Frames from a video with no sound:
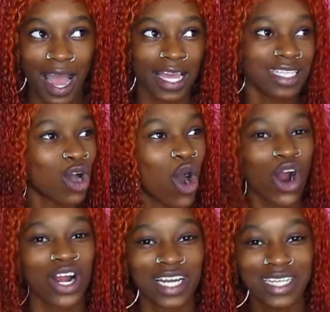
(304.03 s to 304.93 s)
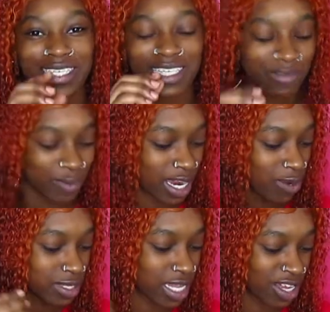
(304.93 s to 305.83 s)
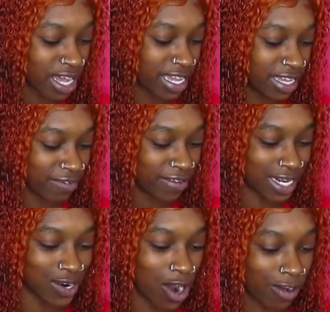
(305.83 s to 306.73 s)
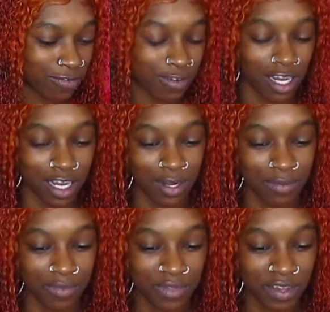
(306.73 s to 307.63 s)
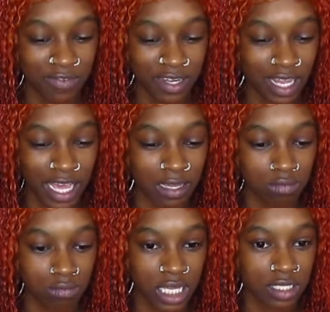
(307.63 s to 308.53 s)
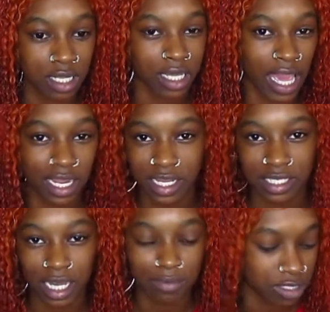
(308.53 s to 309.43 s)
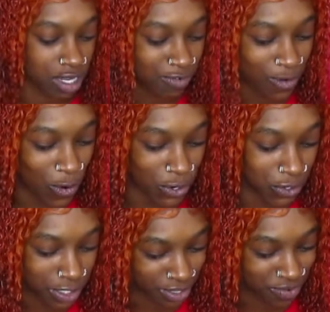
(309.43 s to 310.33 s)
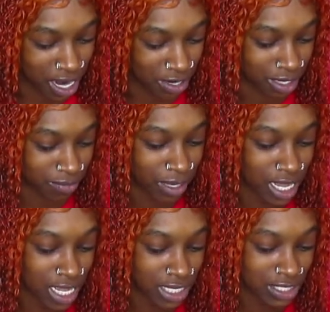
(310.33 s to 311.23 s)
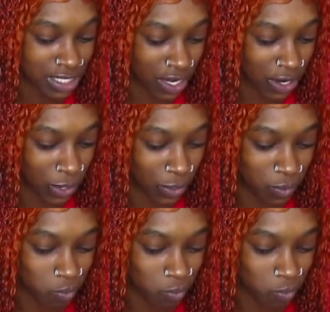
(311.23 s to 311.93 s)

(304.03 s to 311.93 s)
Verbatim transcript: it's hard not to explain it without like giving it off, um different like basically alien type stuff going on around them. So